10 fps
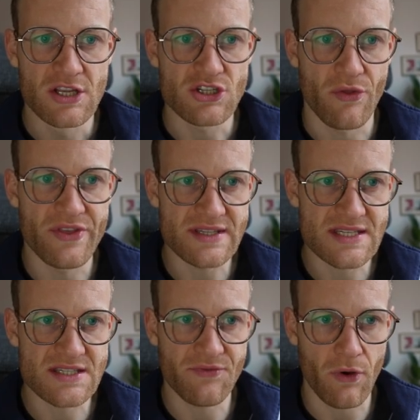So this
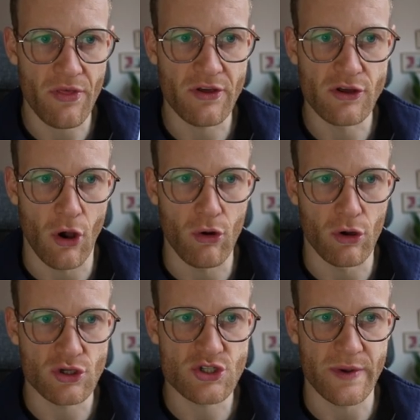is for the go
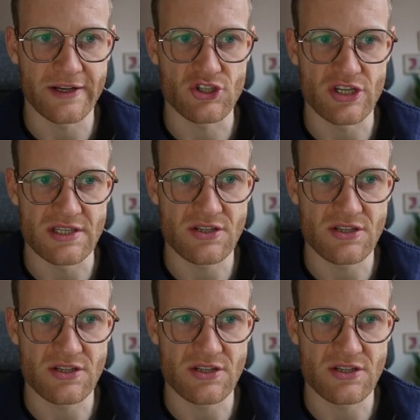long strategy.